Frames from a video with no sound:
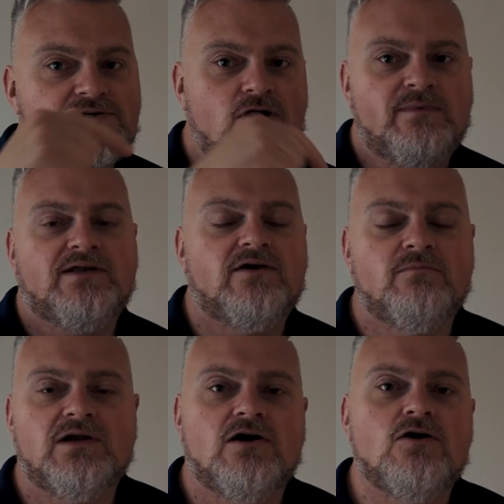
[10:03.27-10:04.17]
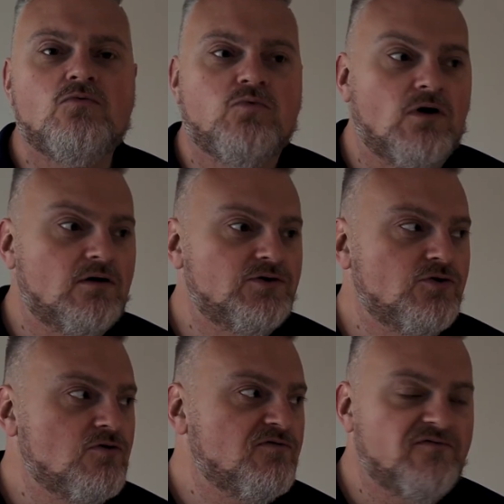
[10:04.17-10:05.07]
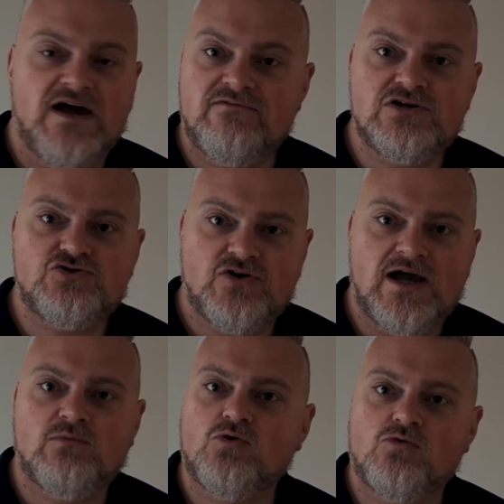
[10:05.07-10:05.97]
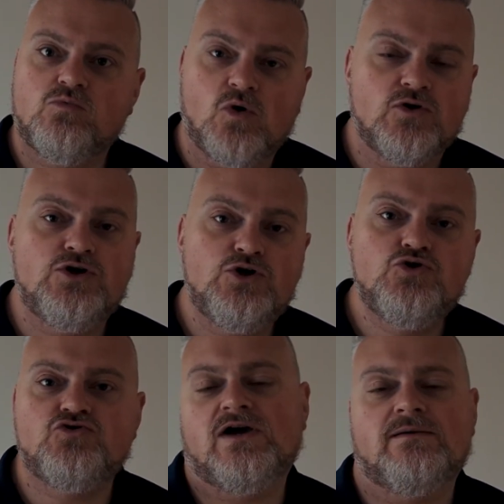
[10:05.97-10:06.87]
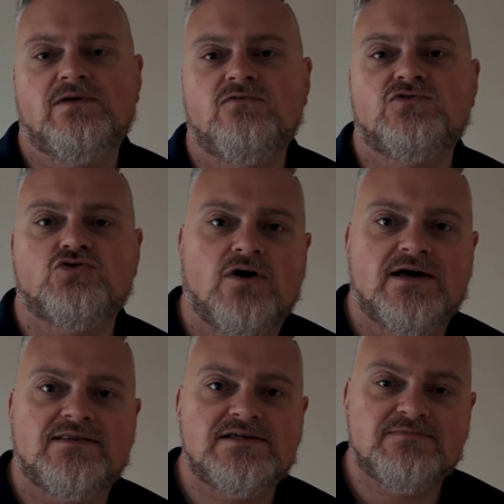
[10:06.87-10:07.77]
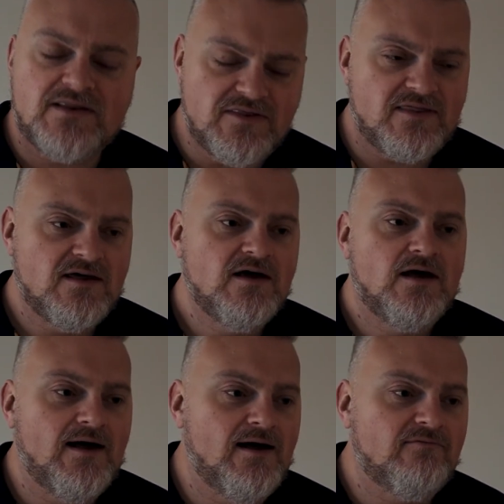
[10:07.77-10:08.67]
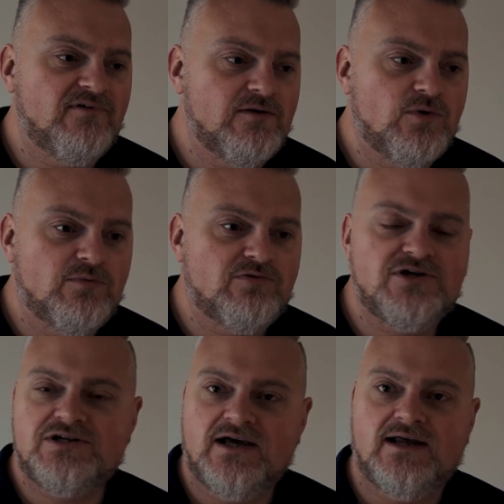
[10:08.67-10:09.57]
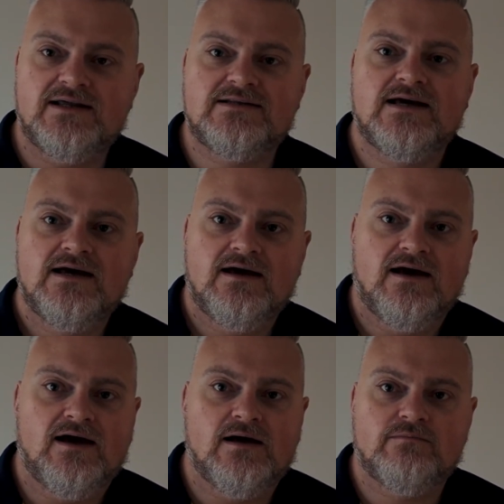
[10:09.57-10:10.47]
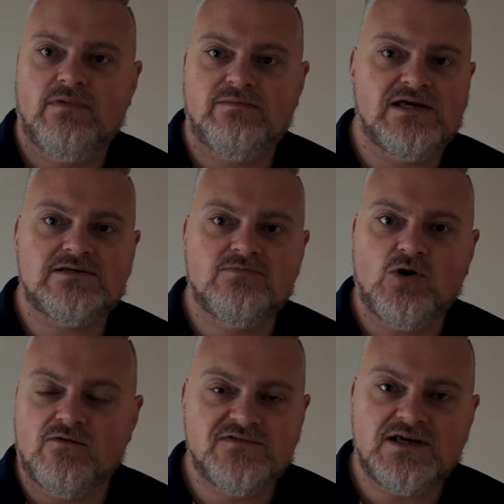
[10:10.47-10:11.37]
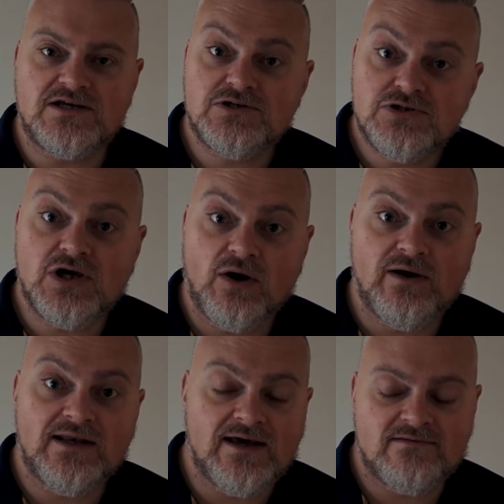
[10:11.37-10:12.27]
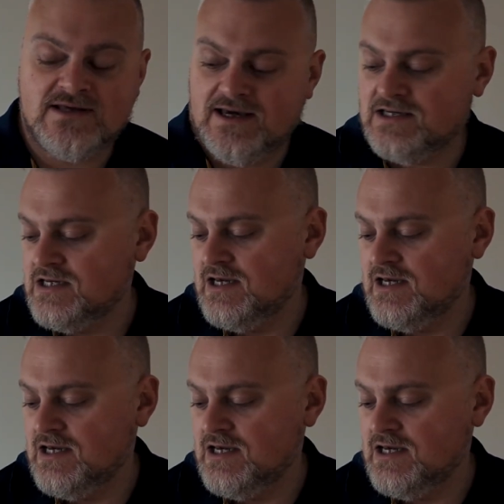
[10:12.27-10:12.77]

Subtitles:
comment down below what your favourite dram or what new dram you've tried this month. Really would appreciate it. Maybe get some conversations going down there.